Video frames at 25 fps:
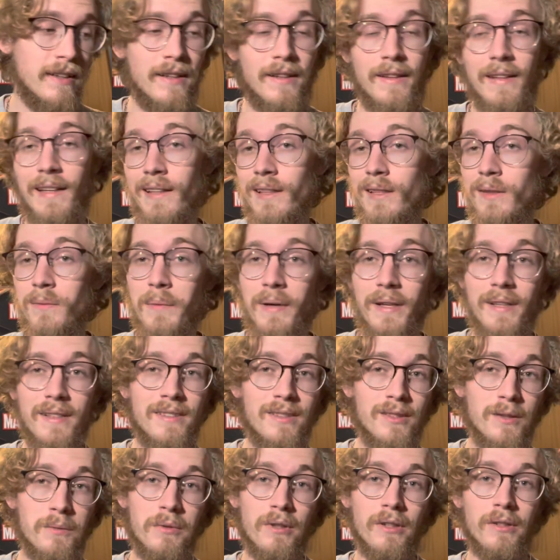they didn't make a
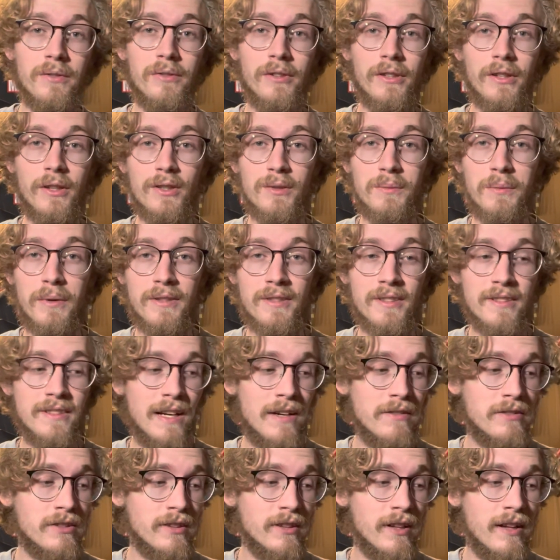steelbook for Ghostbusters
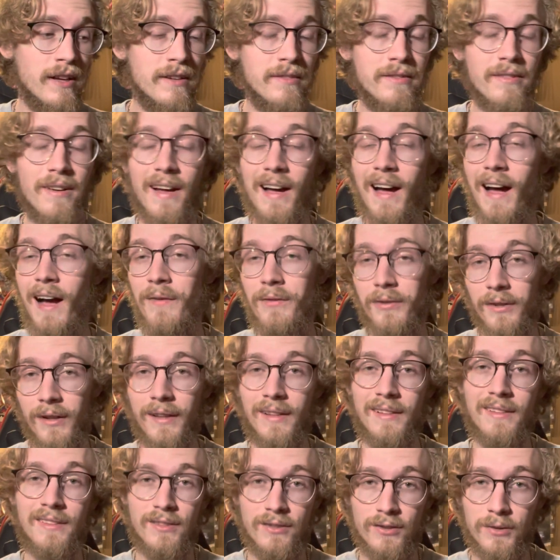Afterlife. I feel like
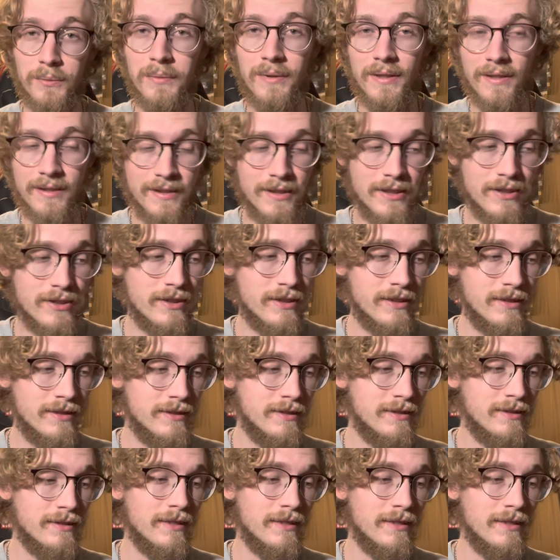that's a stupid decision.